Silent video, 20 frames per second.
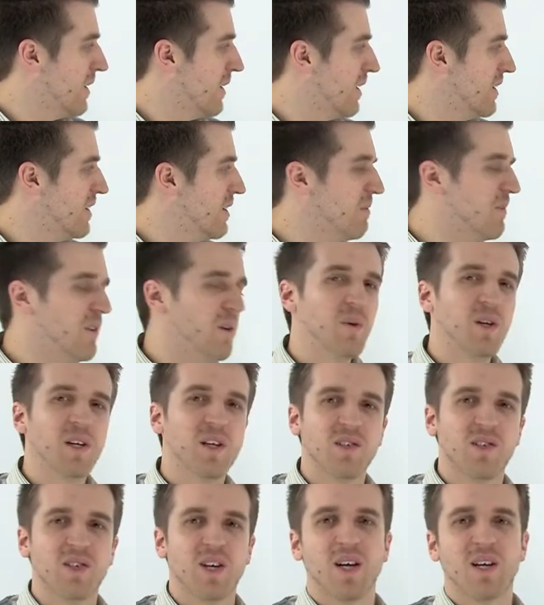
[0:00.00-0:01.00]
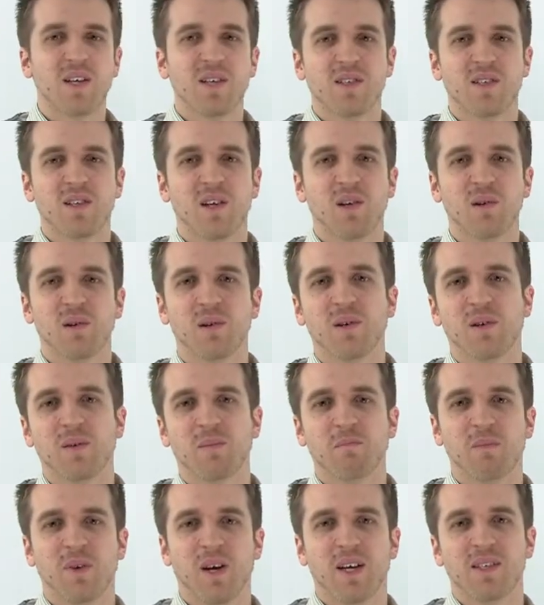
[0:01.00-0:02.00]
I don't think we can change the law
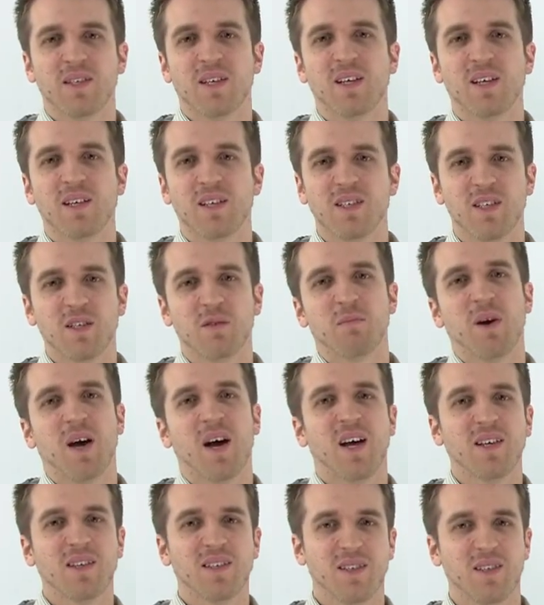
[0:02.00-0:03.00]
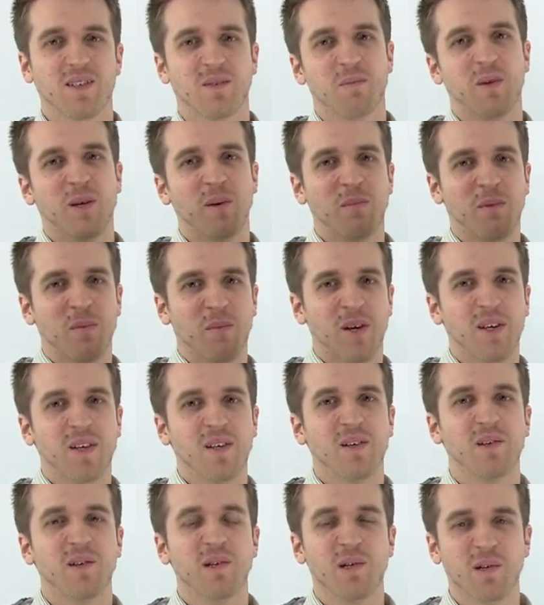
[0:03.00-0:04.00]
as it is. It's passed, it's been implemented
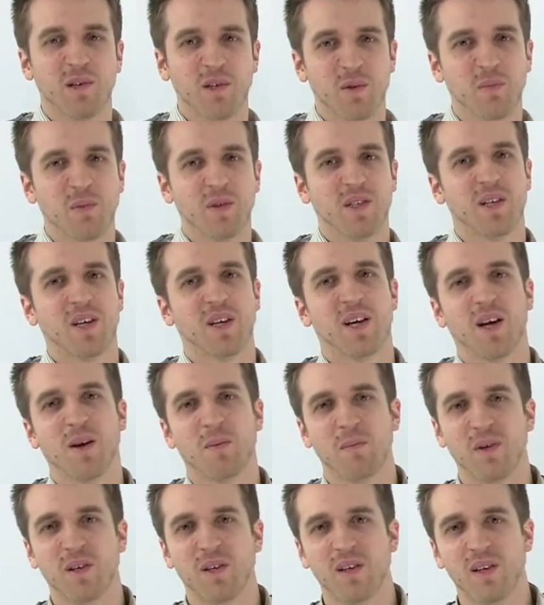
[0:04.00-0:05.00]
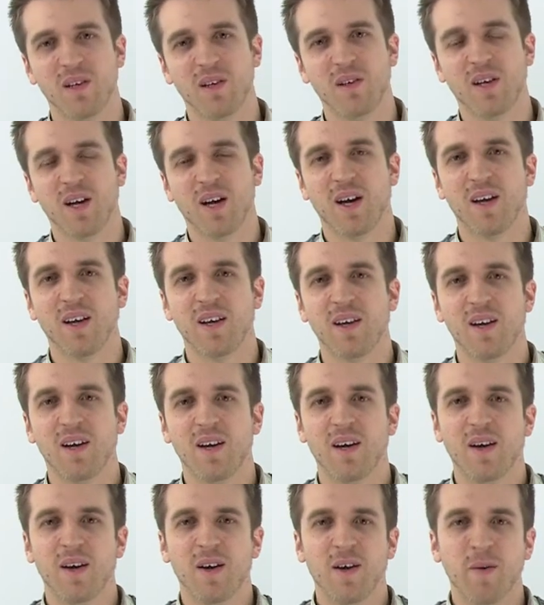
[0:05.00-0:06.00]
in Europe, it's going to happen in the UK.
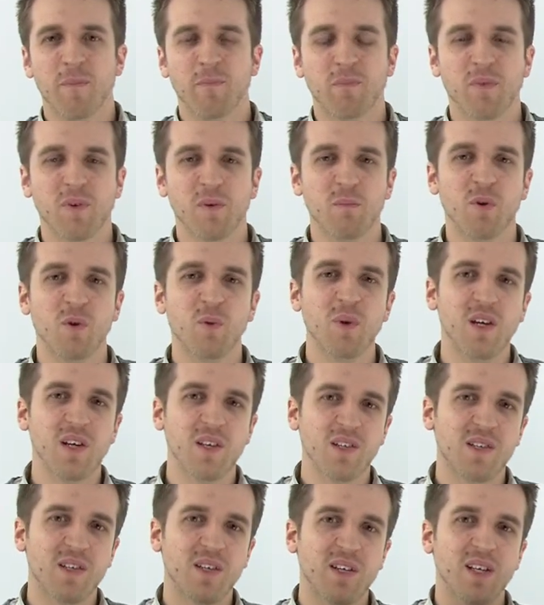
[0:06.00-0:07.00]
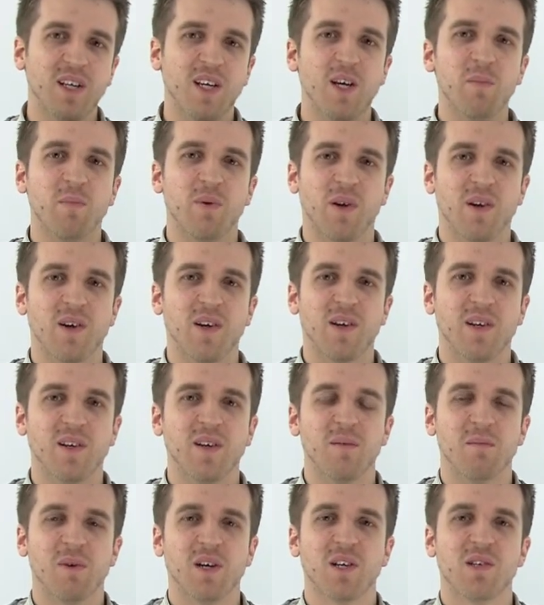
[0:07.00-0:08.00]
But we can certainly keep an eye on it
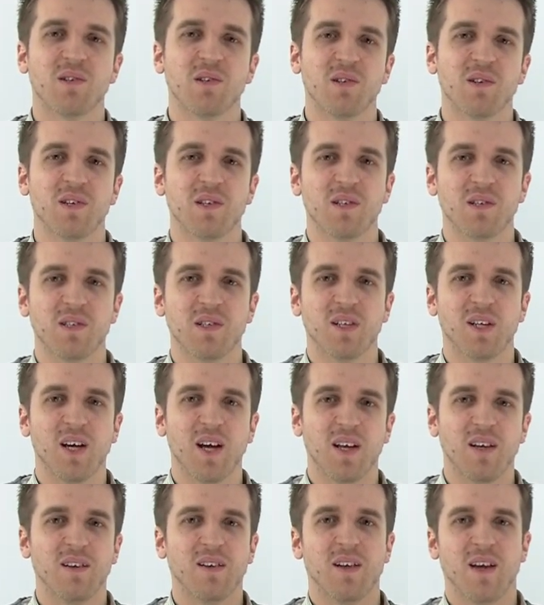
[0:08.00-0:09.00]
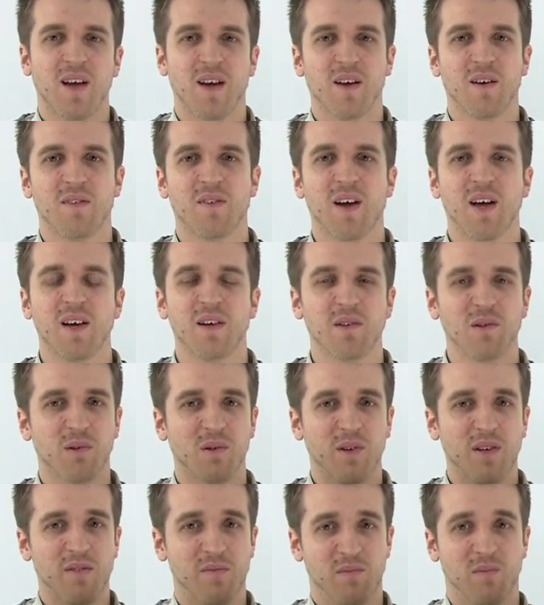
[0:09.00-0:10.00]
and make sure it doesn't get out of hand
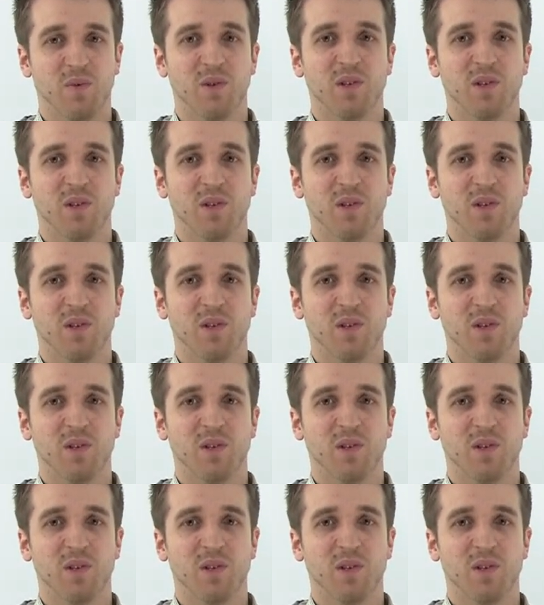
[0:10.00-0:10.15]
or even